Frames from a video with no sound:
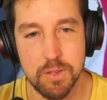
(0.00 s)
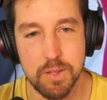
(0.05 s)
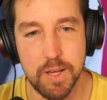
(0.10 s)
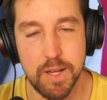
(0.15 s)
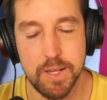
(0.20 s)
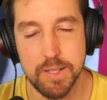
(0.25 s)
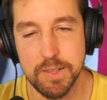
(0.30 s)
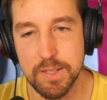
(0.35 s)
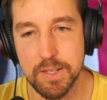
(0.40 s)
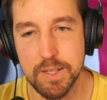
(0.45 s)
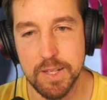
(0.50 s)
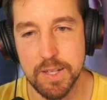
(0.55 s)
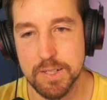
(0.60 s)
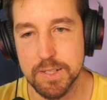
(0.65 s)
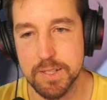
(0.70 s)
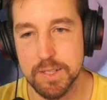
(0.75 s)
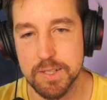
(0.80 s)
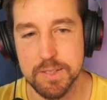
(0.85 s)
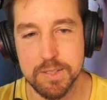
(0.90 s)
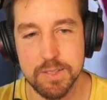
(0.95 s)
idea,
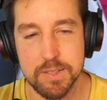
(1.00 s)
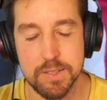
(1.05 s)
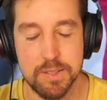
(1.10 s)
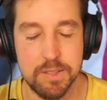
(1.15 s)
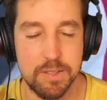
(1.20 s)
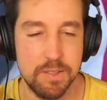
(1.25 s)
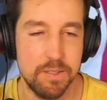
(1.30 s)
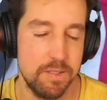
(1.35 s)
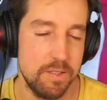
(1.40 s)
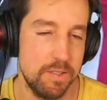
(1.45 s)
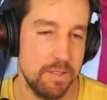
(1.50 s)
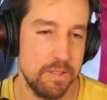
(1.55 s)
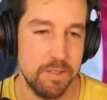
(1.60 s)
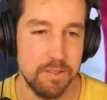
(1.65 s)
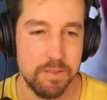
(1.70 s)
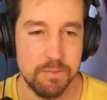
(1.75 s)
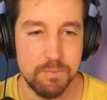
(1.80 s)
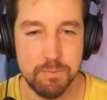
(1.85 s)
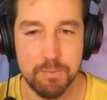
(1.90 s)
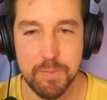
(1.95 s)
just
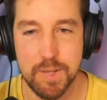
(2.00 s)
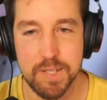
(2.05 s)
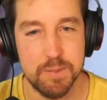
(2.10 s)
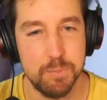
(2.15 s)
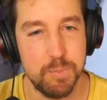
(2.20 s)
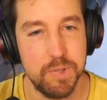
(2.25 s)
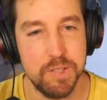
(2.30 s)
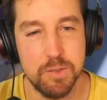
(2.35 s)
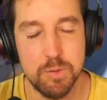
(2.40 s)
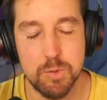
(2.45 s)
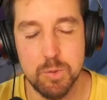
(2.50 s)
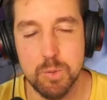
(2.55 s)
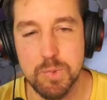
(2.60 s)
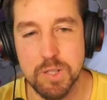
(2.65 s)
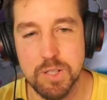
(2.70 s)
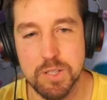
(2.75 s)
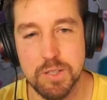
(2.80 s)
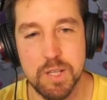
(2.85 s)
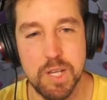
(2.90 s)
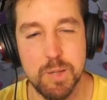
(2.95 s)
I spent too
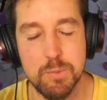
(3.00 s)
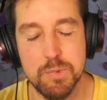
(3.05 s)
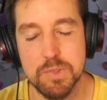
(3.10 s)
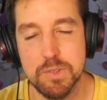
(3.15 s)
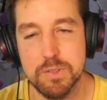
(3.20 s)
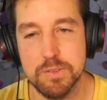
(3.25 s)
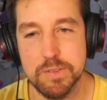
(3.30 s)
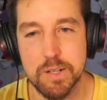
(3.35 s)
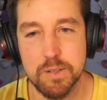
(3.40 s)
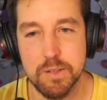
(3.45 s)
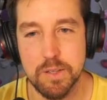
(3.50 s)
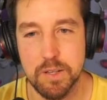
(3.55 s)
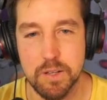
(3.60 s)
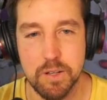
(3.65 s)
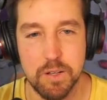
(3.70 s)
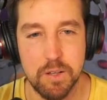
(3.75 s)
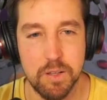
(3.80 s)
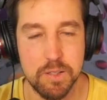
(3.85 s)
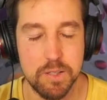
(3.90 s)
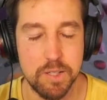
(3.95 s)
much time on the starting
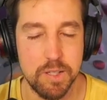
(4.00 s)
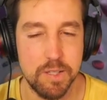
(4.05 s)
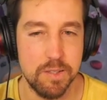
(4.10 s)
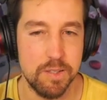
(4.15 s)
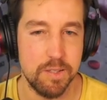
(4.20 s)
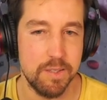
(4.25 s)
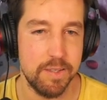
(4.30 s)
hold and